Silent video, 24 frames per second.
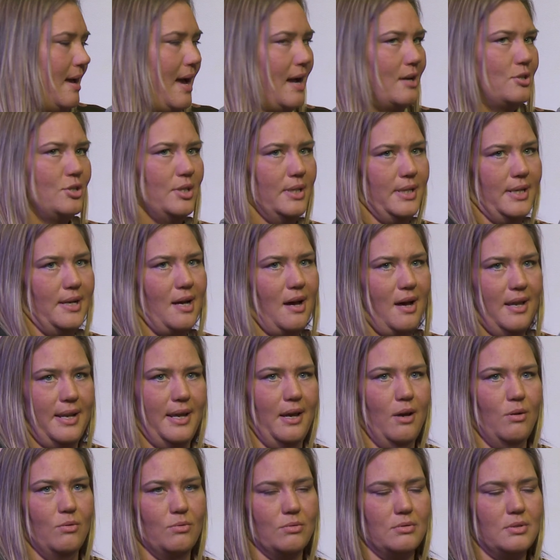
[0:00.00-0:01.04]
actually cut
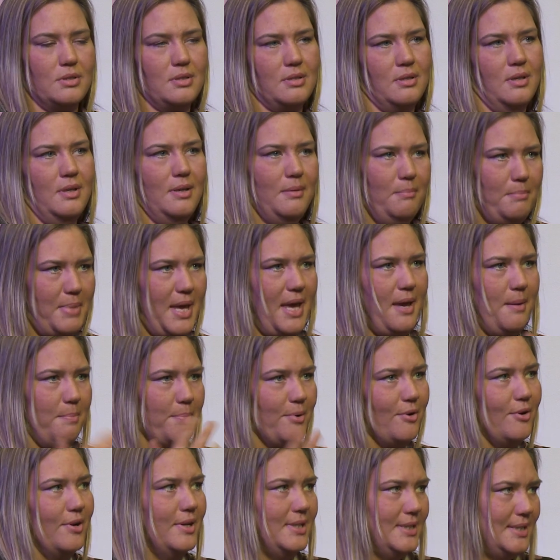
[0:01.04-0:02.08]
out
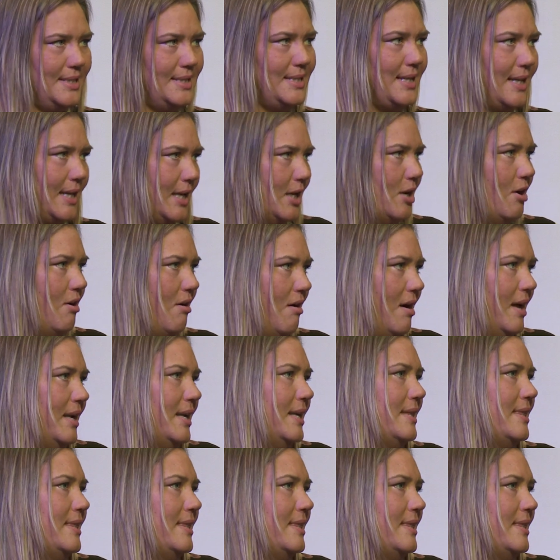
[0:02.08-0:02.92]
paper and stick it on,